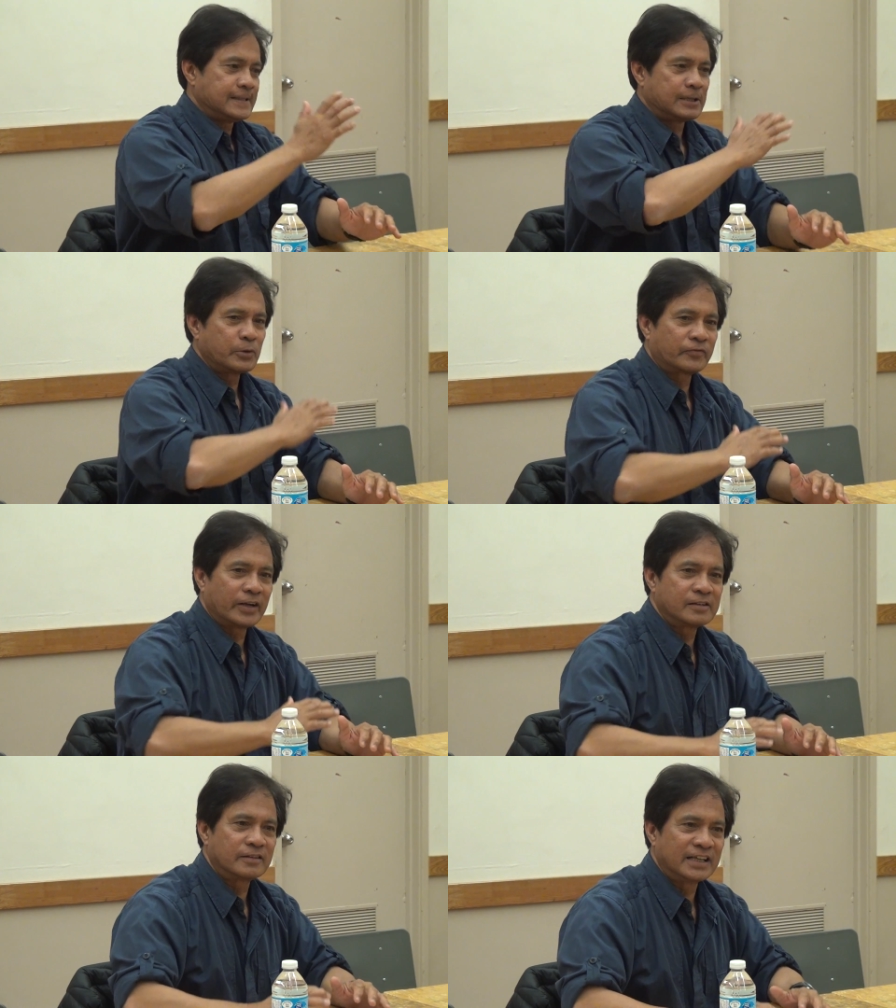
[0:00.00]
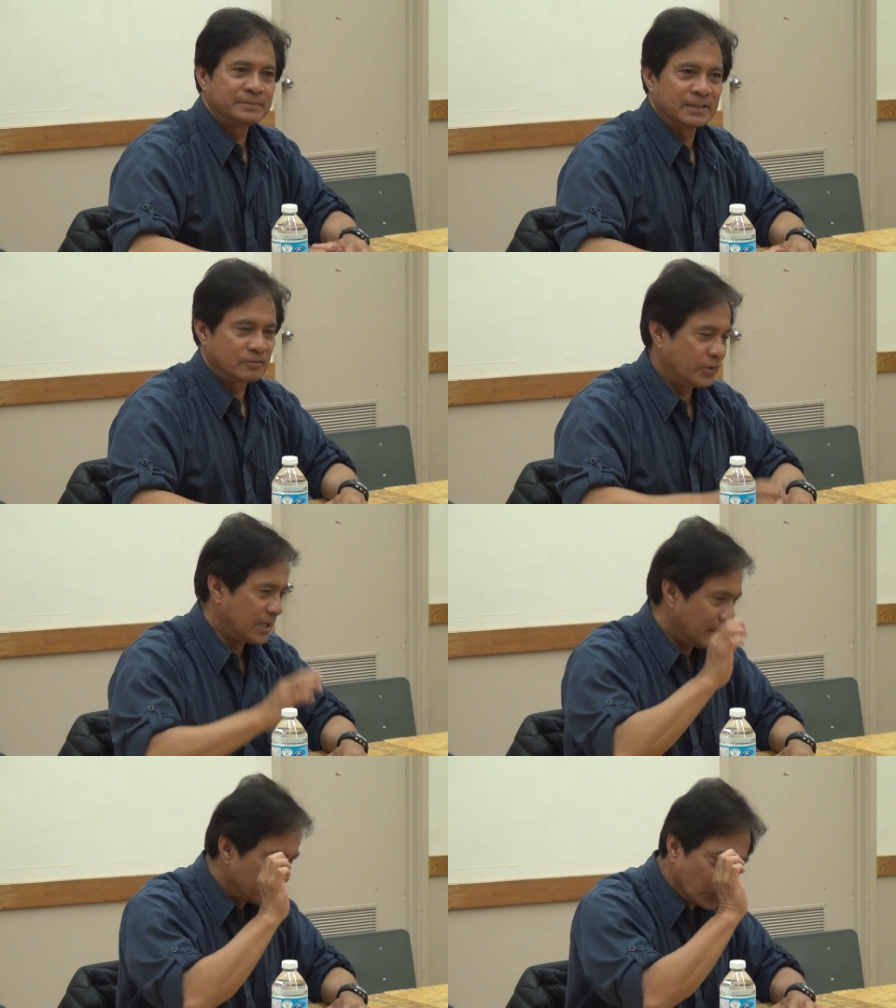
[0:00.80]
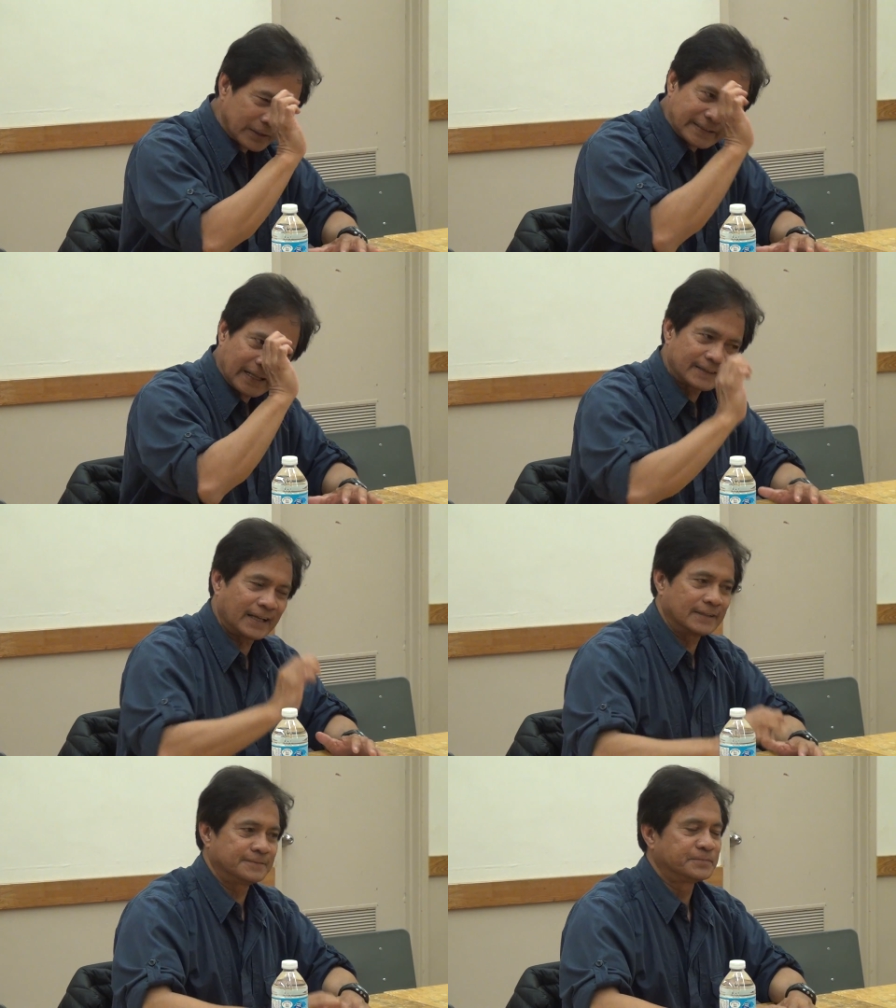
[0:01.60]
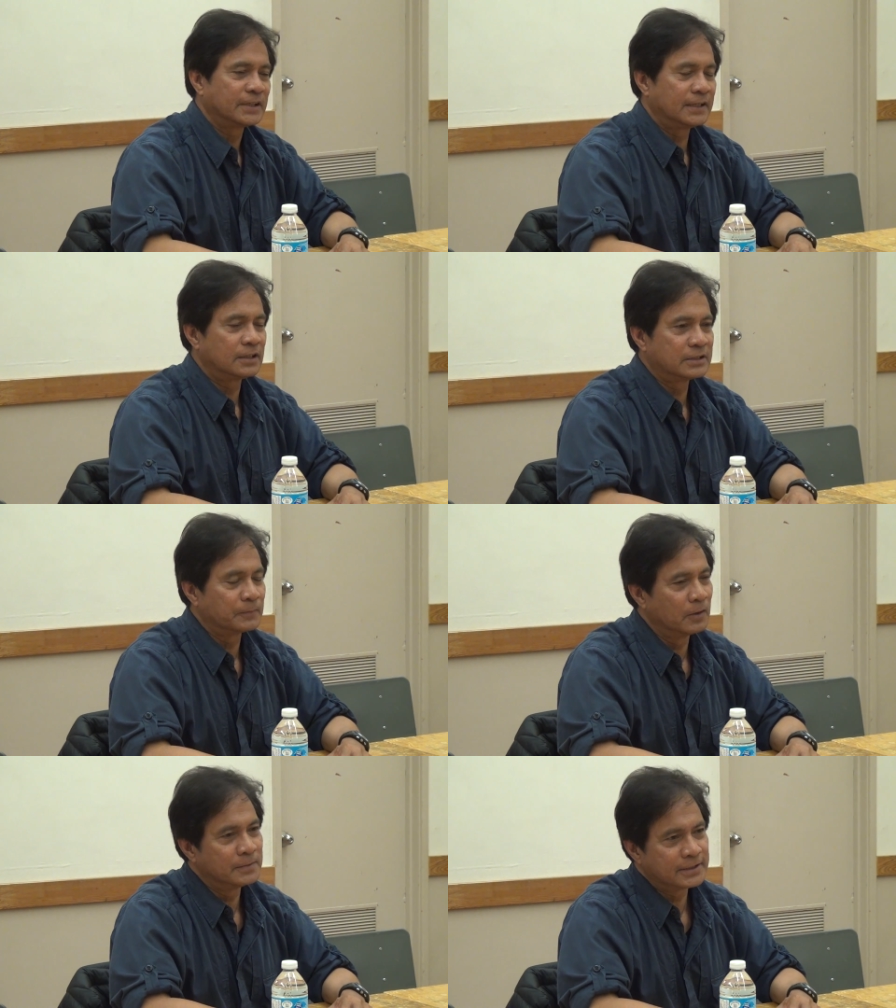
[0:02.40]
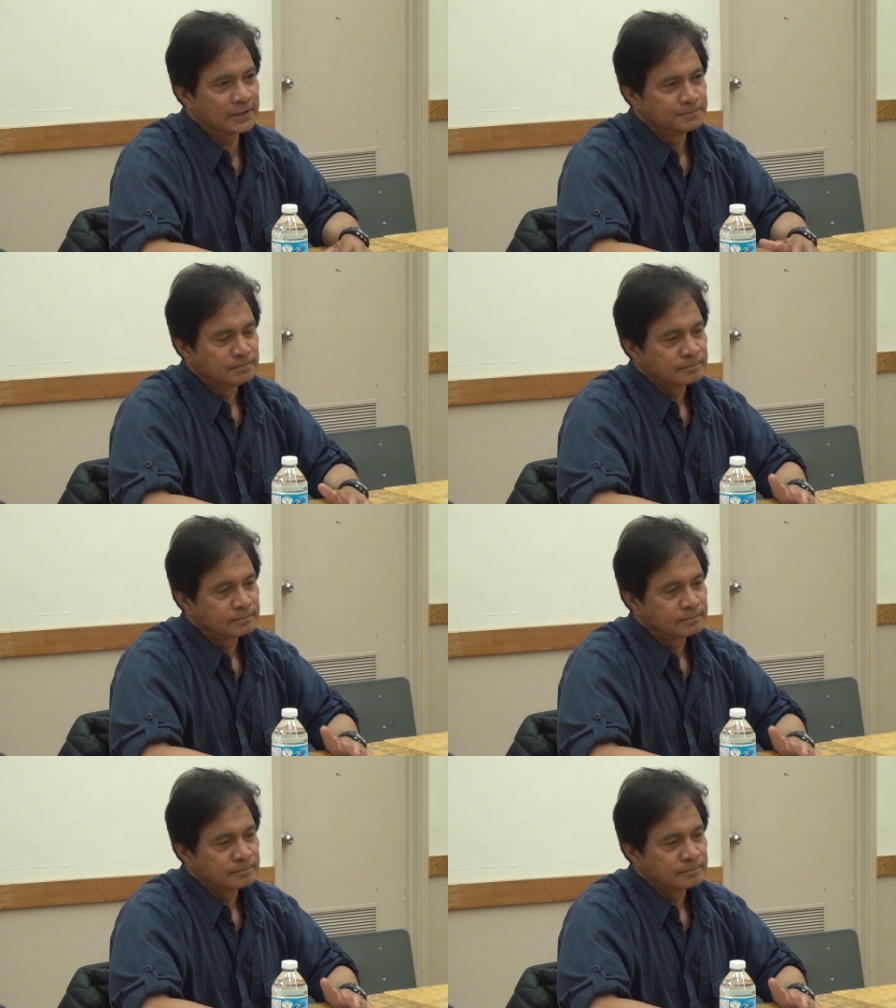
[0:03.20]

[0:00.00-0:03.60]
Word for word: are we friends or enemies? We have to attack that in our diplomacy,